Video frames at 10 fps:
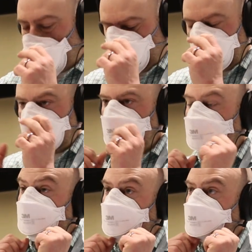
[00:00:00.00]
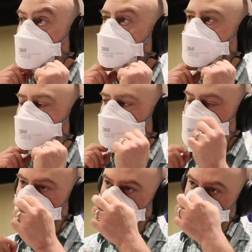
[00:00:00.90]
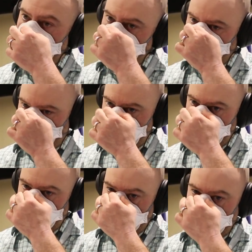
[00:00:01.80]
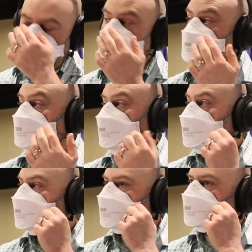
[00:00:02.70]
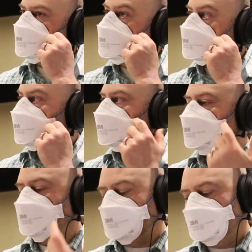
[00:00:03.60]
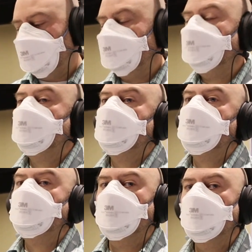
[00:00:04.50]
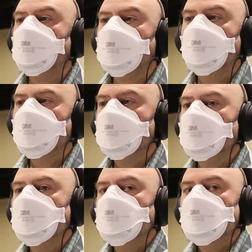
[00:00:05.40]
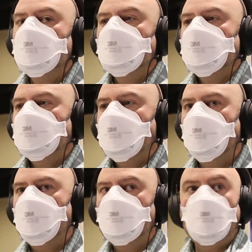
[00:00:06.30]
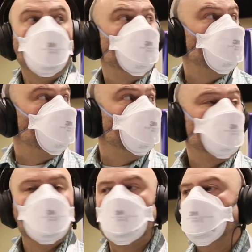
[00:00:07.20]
sucking insect, kind of like an aphid. They eat all kinds of things. The ones I worked on eat potatoes. Then I moved